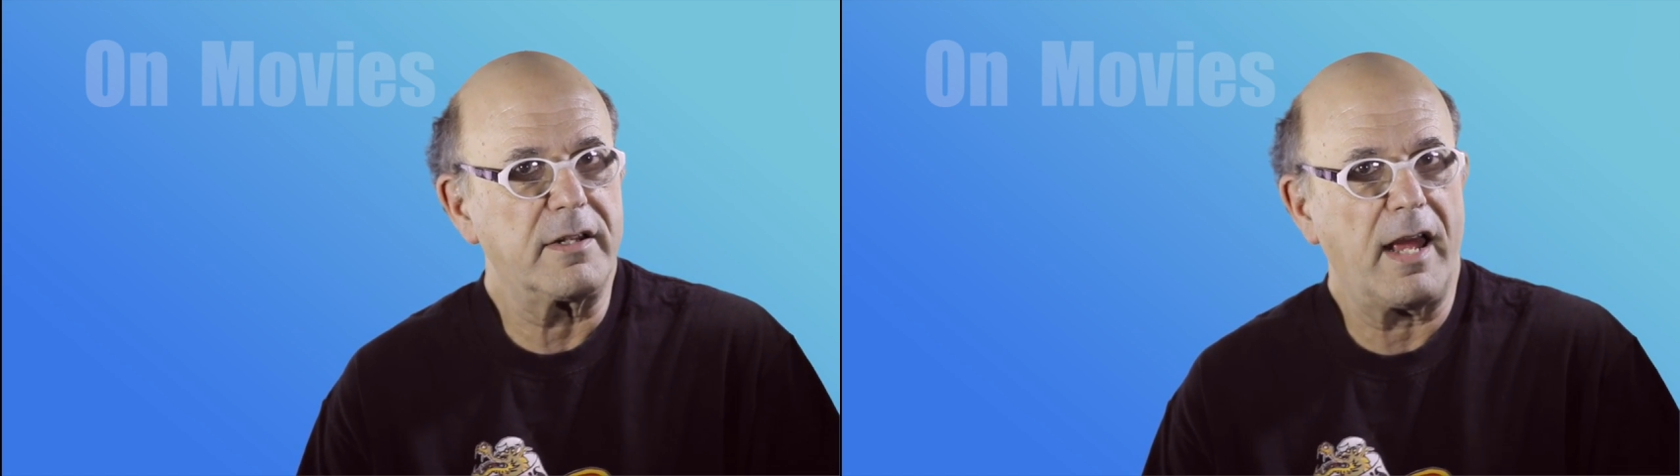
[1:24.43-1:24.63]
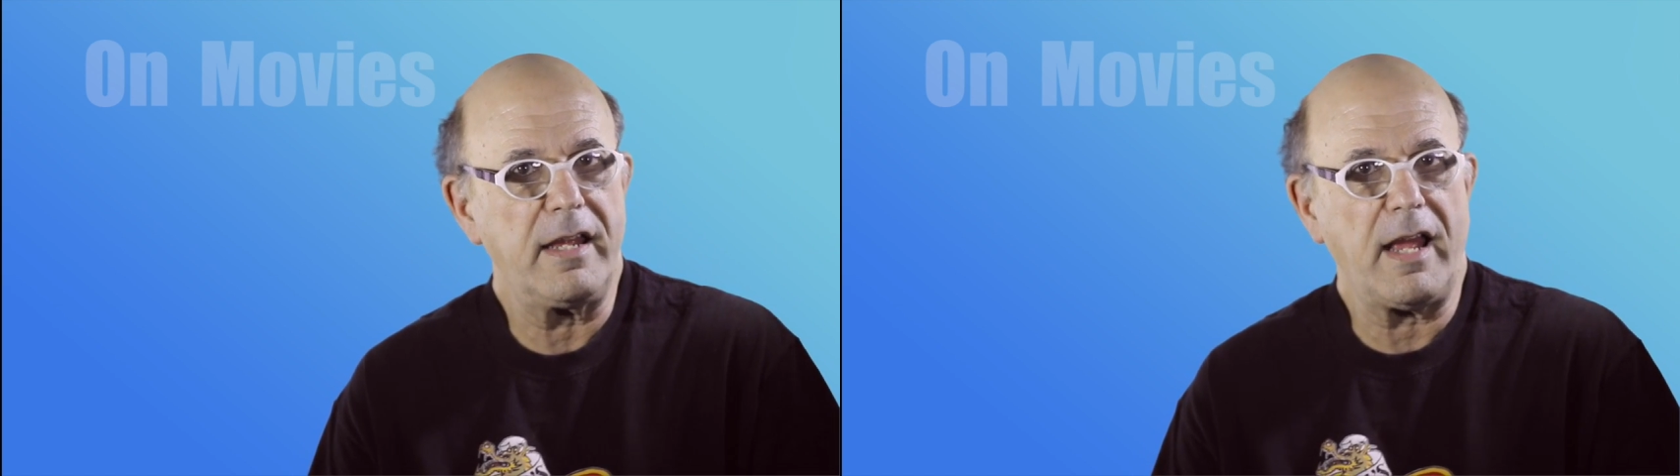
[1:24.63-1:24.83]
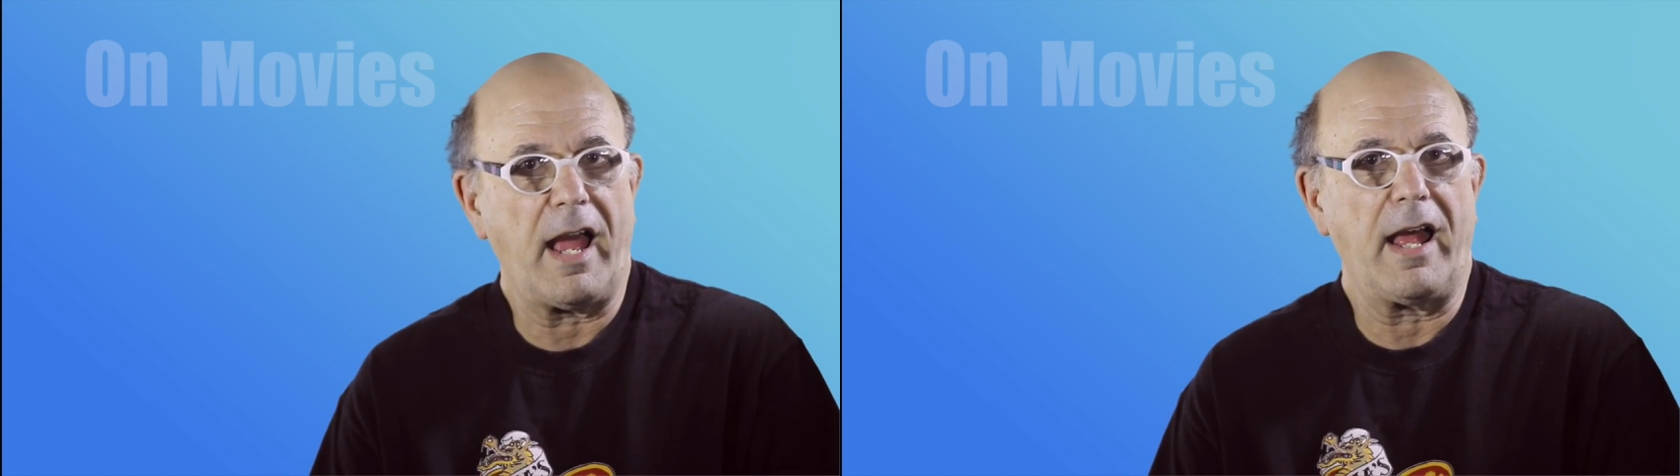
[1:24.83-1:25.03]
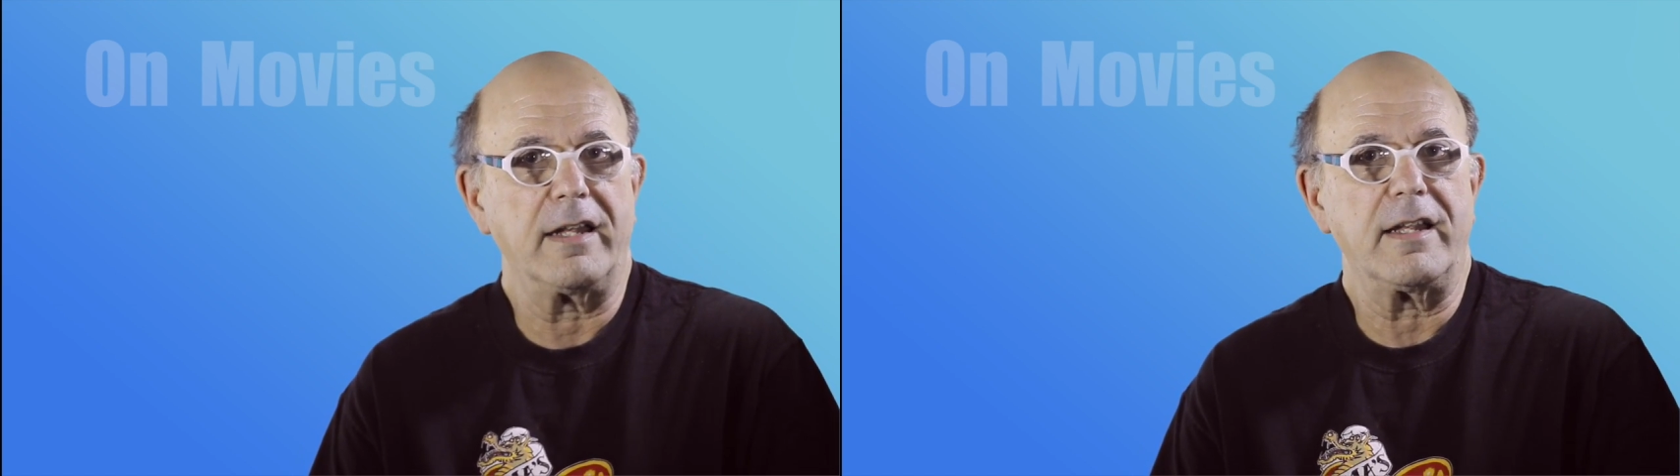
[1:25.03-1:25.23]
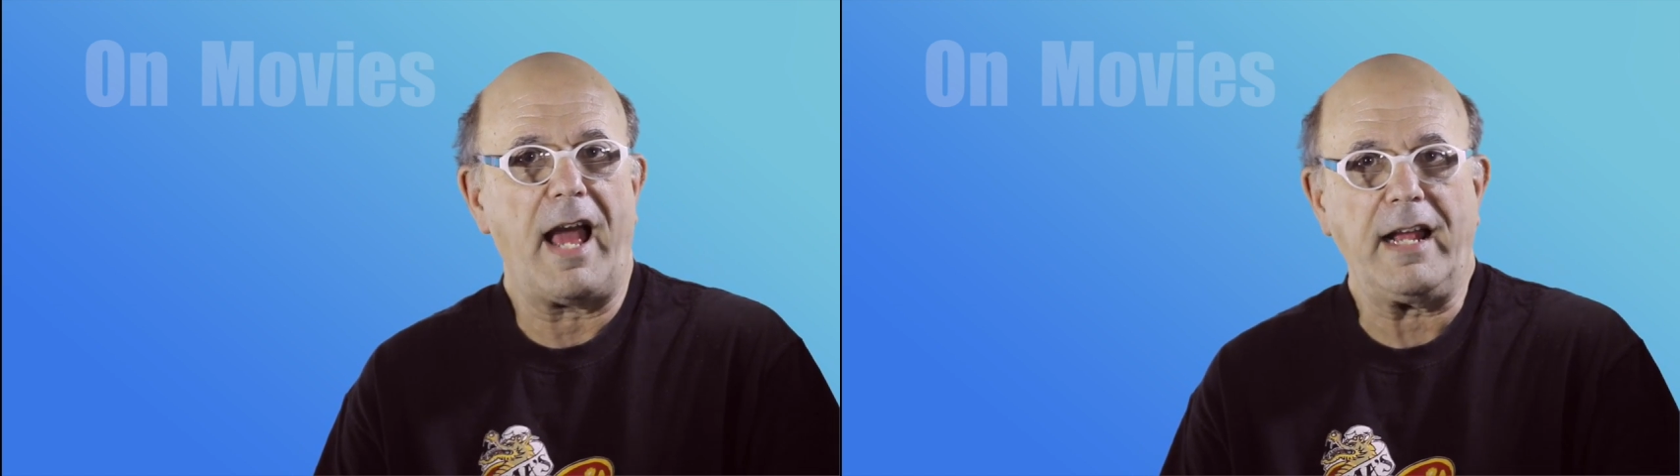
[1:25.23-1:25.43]
take,
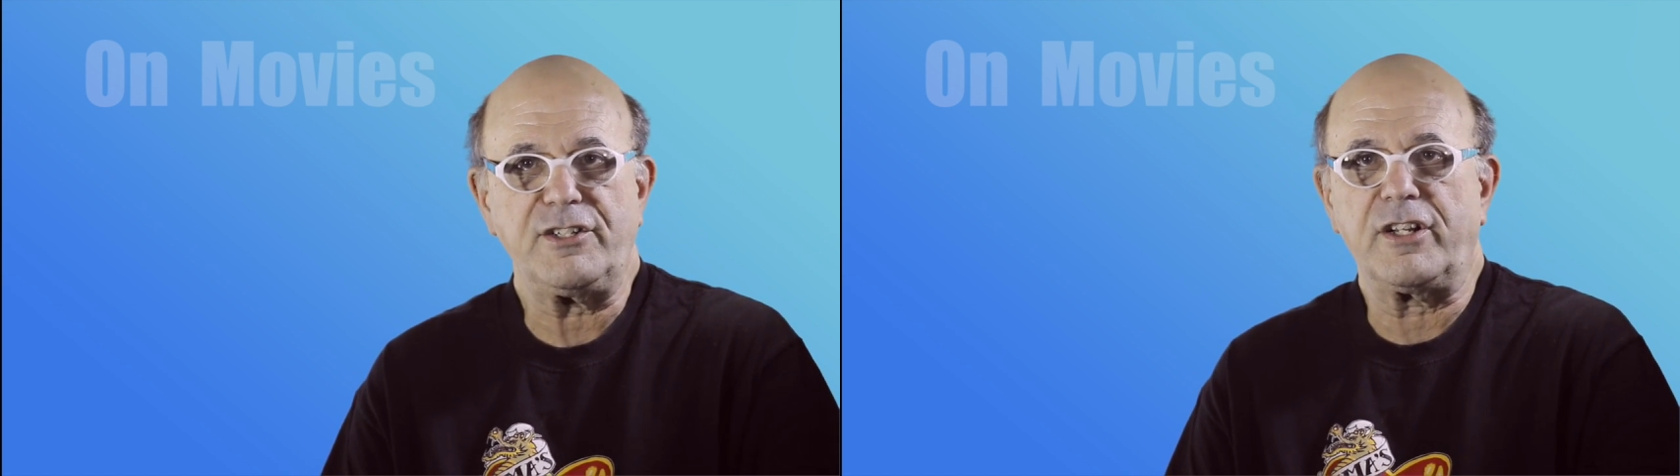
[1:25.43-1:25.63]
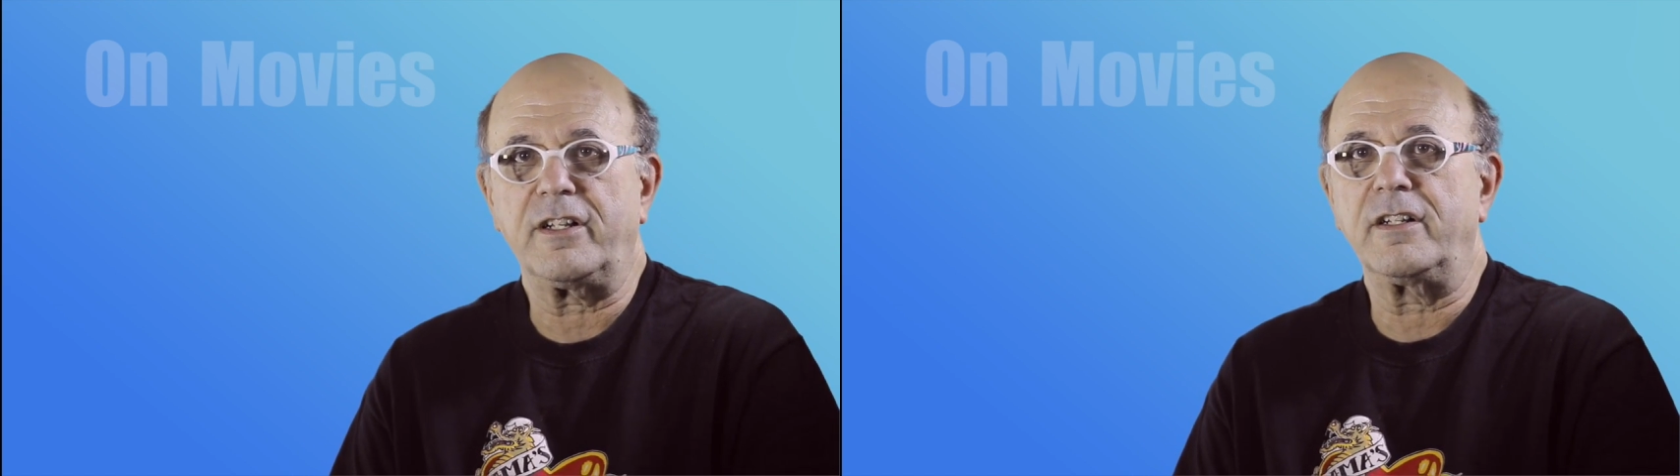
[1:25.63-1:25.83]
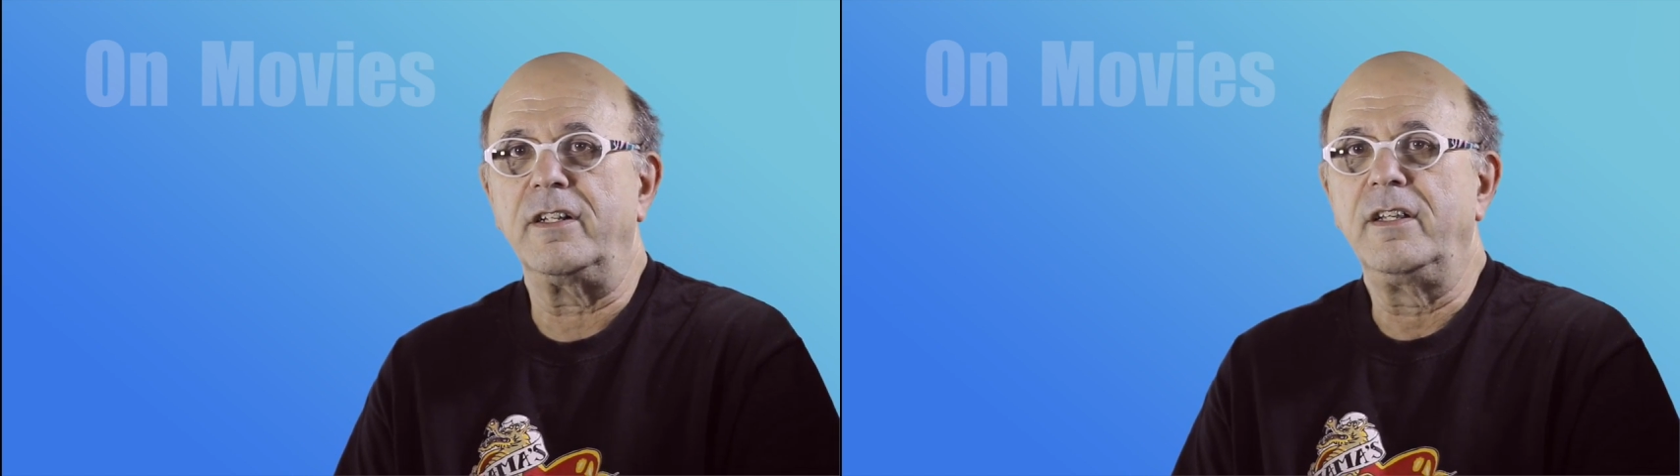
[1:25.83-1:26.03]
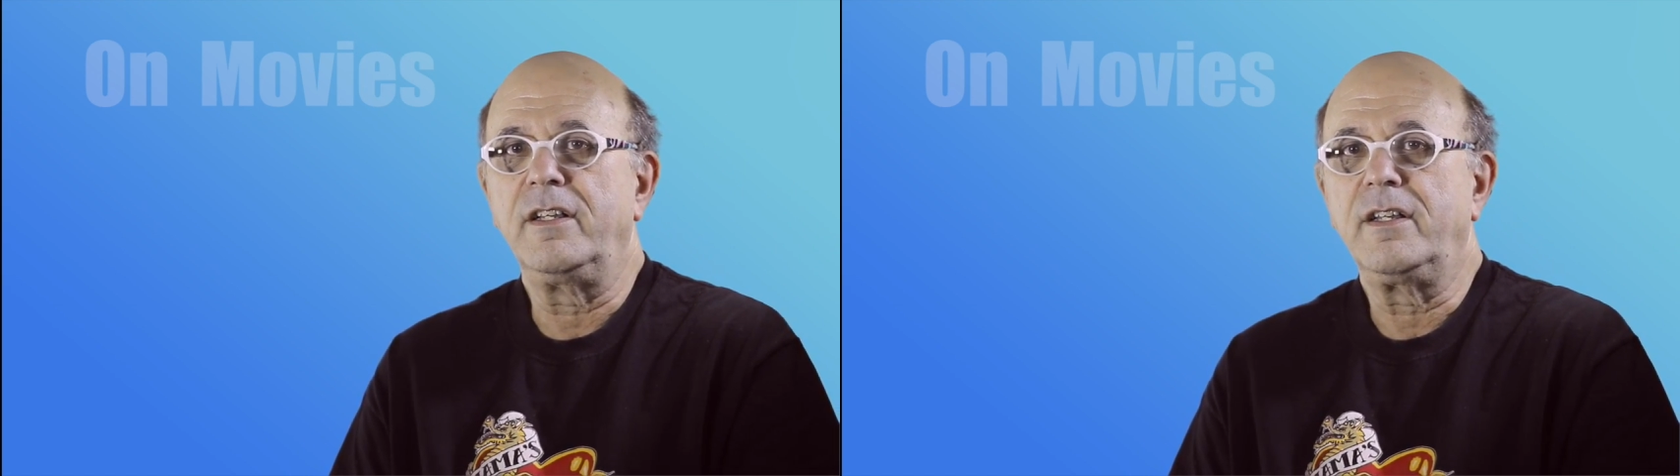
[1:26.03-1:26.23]
and action.